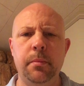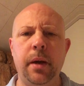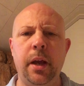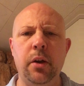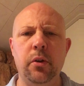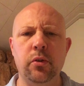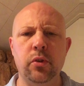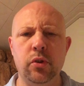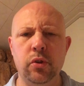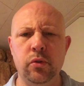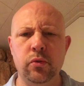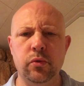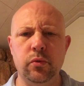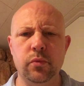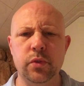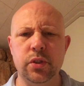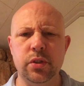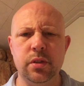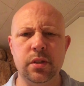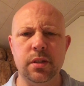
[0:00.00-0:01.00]
by Ogun,
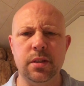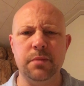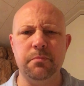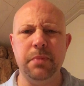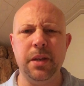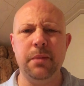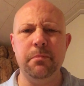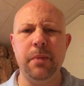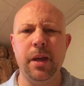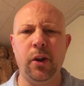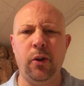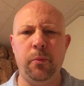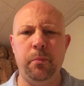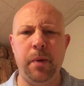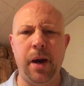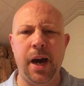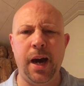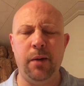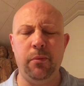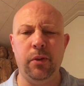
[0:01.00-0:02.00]
which is this big metal
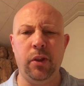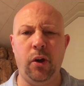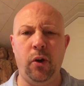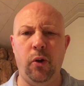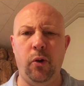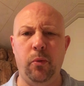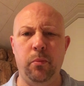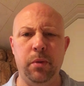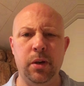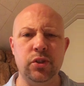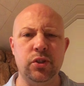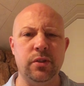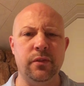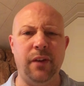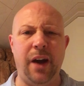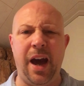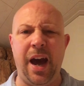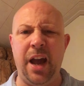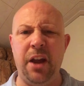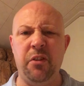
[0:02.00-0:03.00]
pot with a whole bunch of
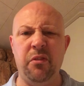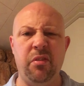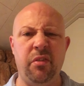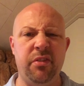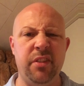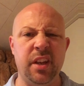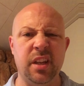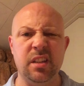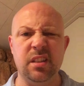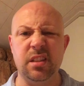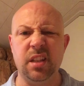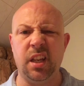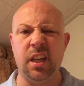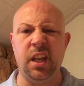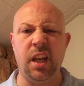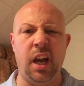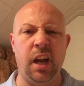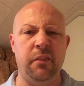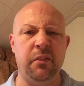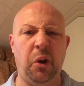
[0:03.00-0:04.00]
iron things
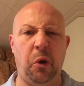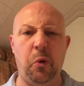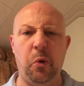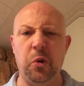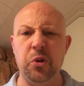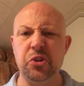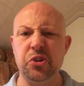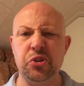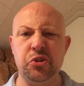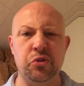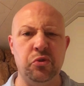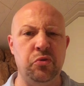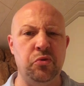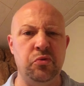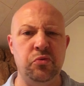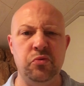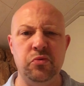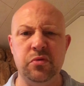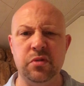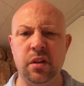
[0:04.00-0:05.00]
sticking out of it,
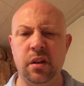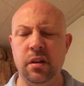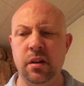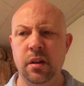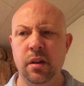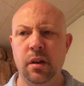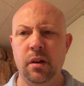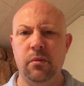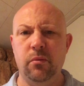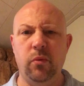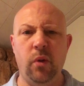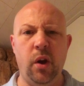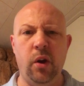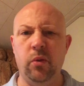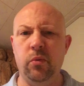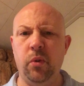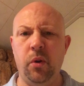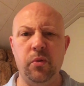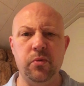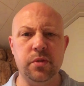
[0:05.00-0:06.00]
horseshoes and
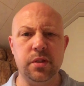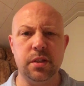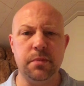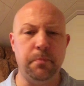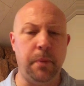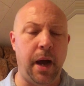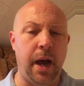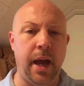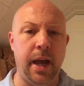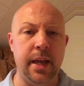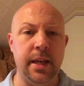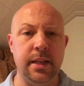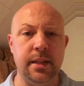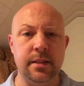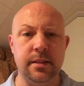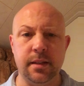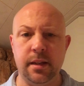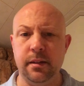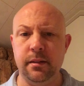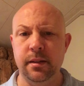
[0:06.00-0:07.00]
railroad
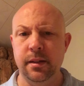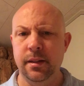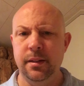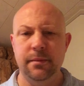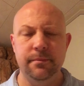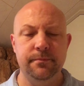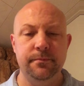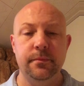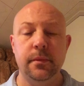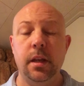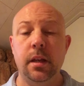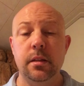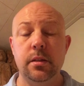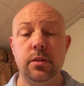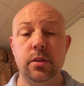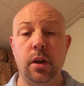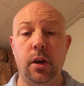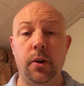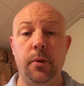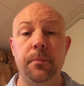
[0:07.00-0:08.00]
spikes. And
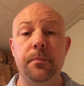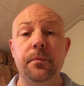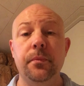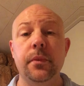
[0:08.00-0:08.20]
so